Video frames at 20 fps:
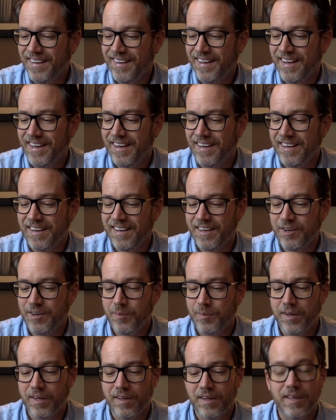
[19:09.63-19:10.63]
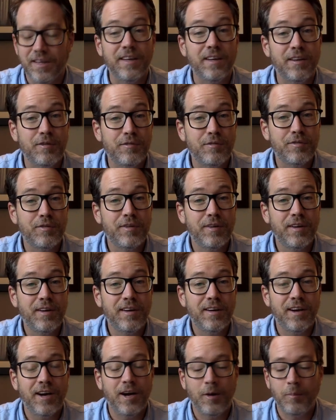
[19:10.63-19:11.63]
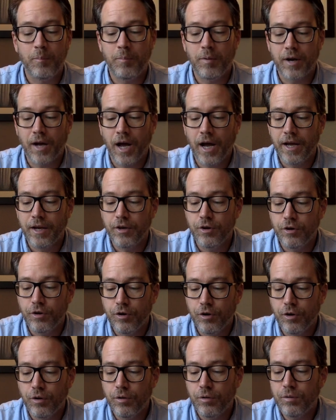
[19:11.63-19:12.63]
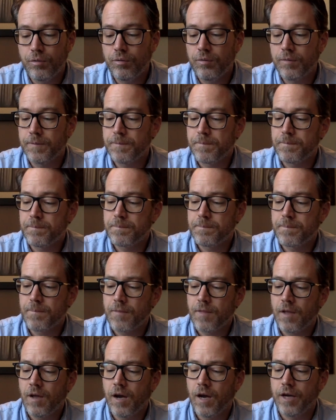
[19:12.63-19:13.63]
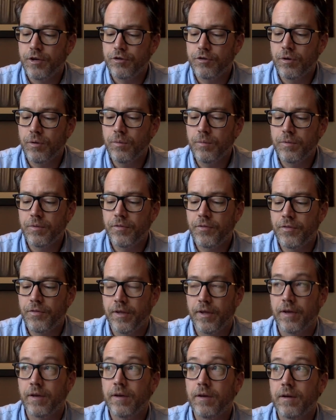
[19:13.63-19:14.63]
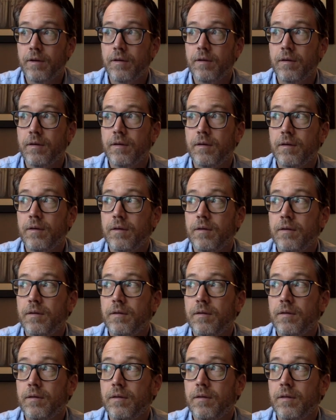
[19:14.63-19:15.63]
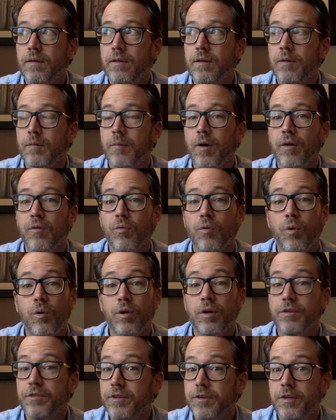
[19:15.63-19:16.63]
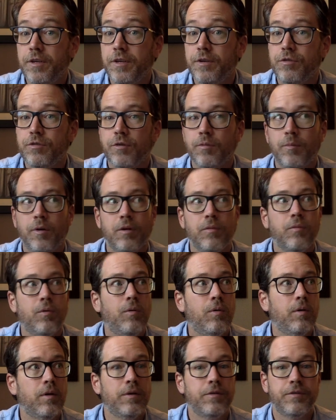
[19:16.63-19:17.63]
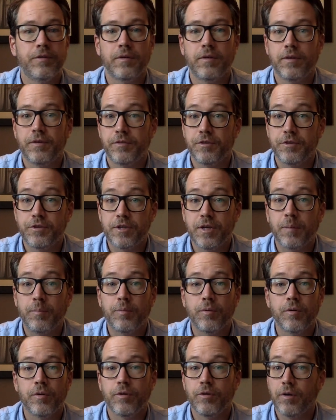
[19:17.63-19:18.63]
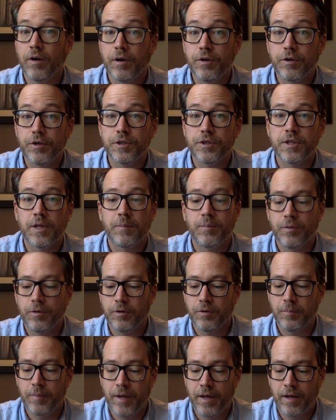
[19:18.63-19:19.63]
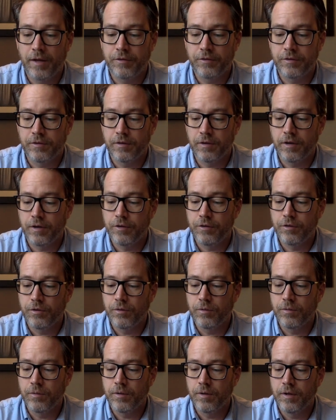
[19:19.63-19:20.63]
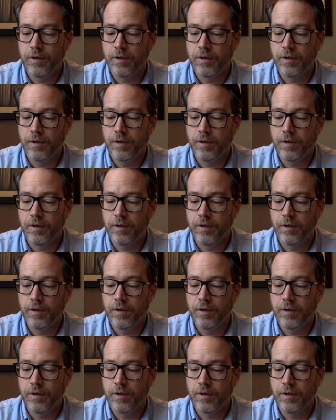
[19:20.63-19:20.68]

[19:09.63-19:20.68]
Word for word: and then you may leave. Um, but I know, I don't think that my role as a teacher, my role as a, as a shepherd or under shepherd or pastor, I don't